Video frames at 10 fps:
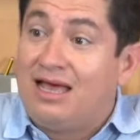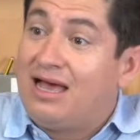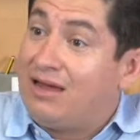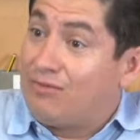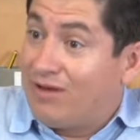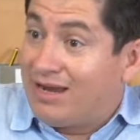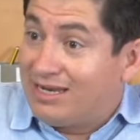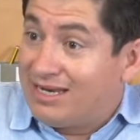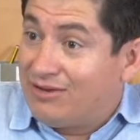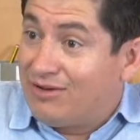and wait
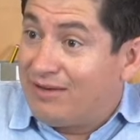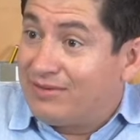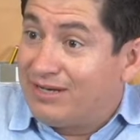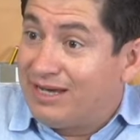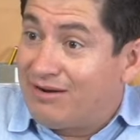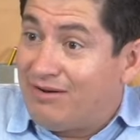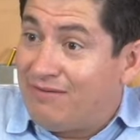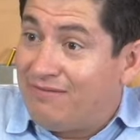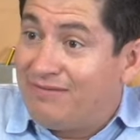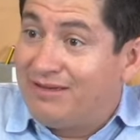until you have to get
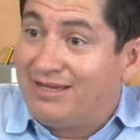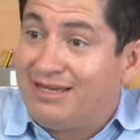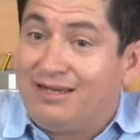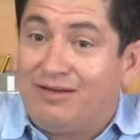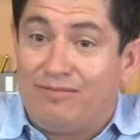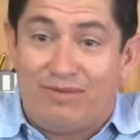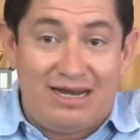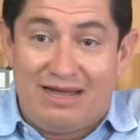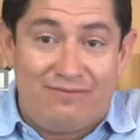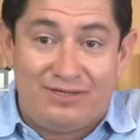off. But
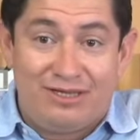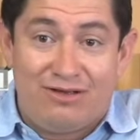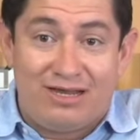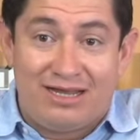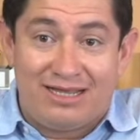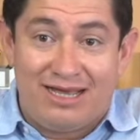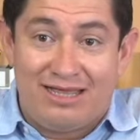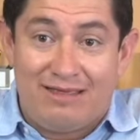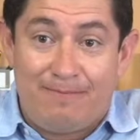life is not like that.